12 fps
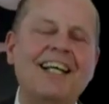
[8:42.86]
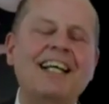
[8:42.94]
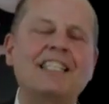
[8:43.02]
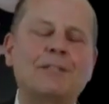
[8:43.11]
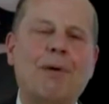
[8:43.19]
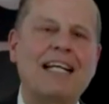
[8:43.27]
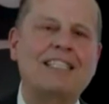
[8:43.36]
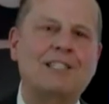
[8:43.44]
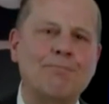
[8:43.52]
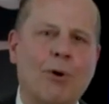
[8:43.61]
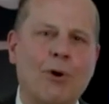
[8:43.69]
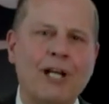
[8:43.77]
It's by
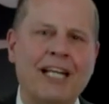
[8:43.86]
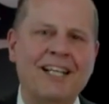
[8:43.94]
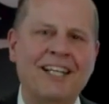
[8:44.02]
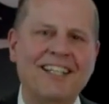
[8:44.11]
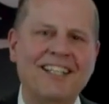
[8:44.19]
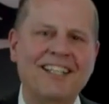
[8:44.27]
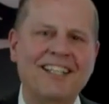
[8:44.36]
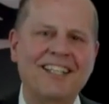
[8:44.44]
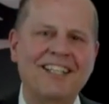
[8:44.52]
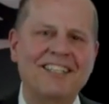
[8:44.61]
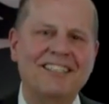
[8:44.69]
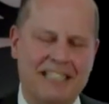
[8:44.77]
supporting
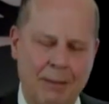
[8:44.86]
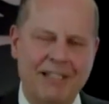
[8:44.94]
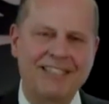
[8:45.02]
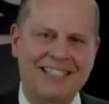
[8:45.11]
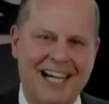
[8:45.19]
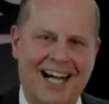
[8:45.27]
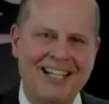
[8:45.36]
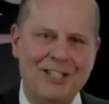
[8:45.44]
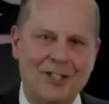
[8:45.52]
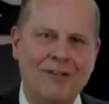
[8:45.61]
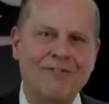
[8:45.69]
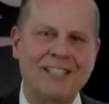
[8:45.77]
Simmons
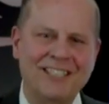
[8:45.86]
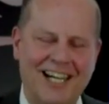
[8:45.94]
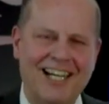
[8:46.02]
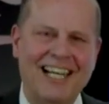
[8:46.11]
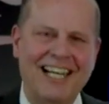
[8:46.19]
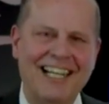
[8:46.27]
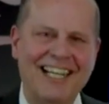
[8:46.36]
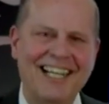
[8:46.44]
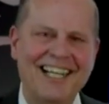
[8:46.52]
College of Kentucky.